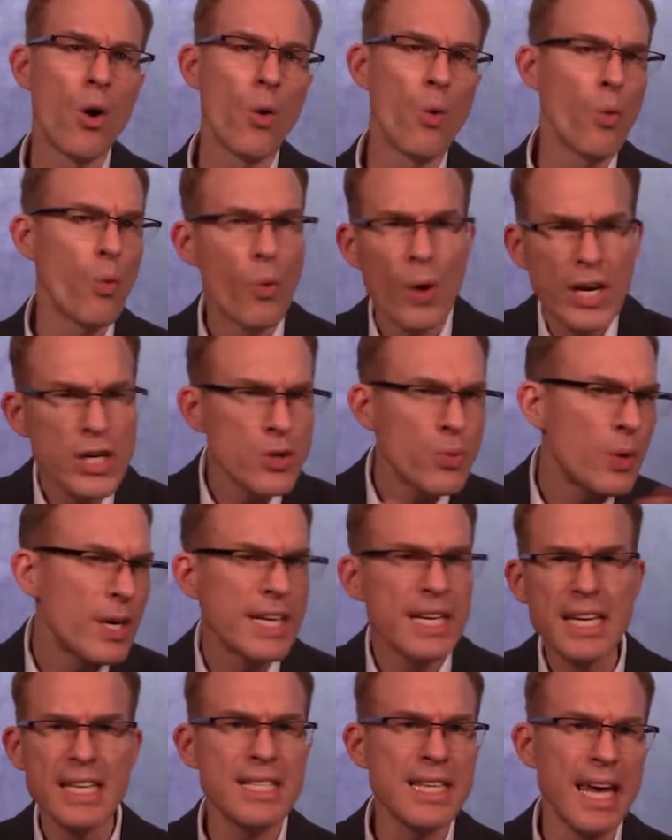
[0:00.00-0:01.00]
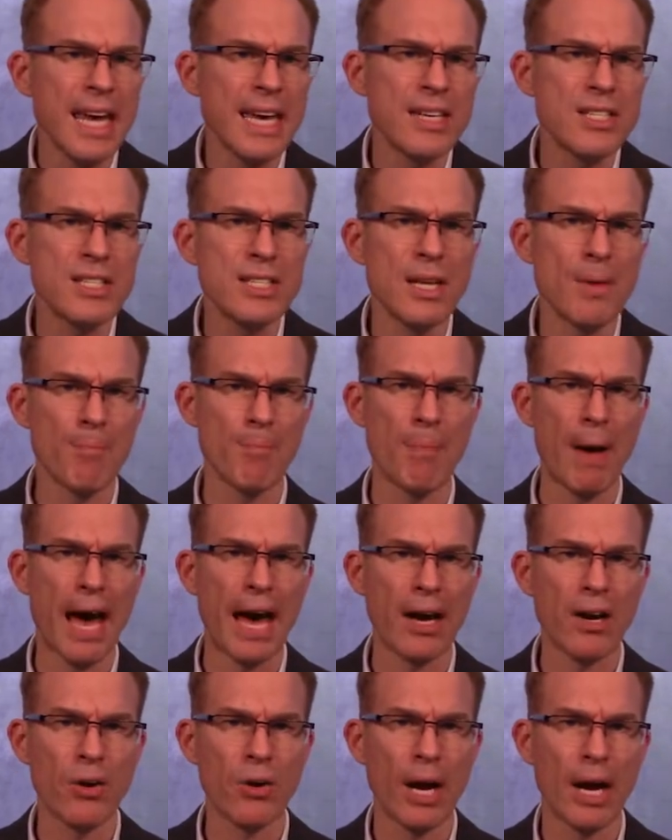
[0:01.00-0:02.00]
Which one contains the
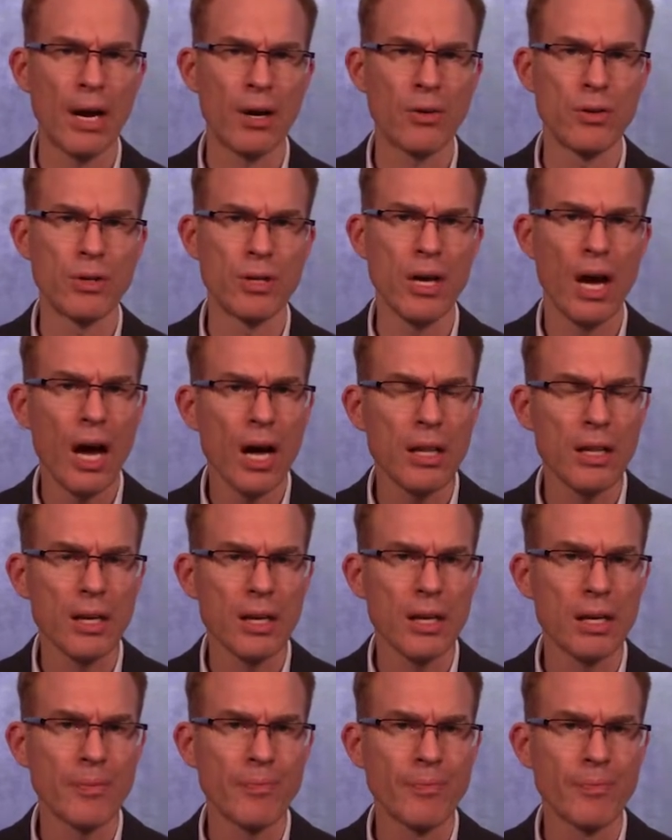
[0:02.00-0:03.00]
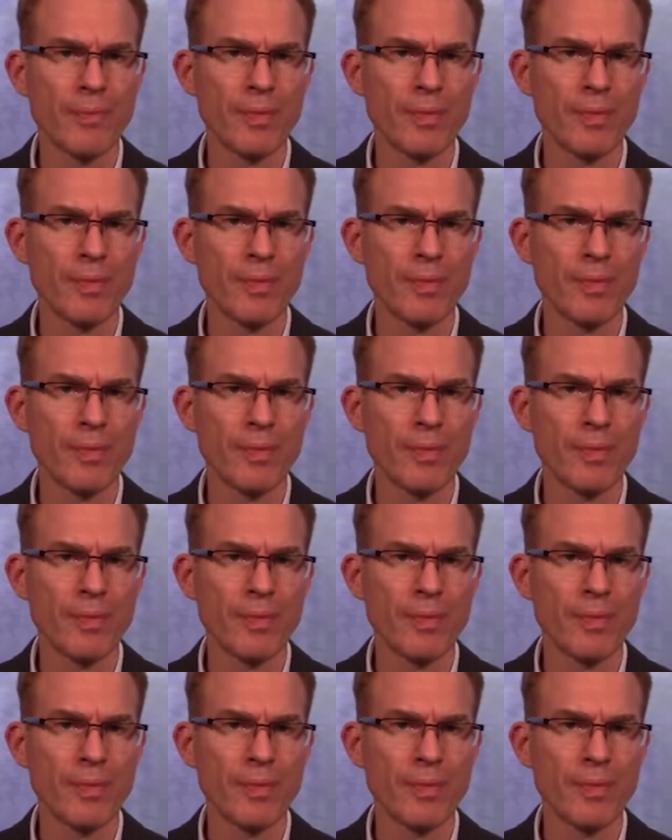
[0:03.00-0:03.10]
background color?